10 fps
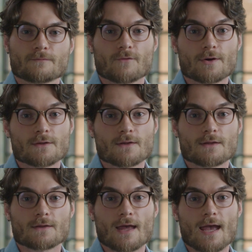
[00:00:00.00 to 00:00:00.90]
For
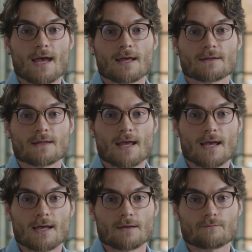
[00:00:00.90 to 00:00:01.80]
instance, as
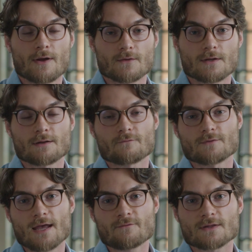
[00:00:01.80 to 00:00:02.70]
a resident
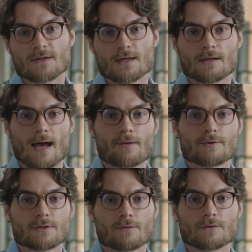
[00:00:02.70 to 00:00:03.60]
of Davidson, I
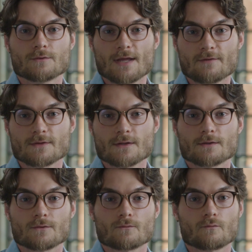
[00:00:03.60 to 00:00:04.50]
would go to
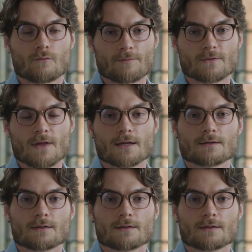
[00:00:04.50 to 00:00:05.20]
Davidson's website.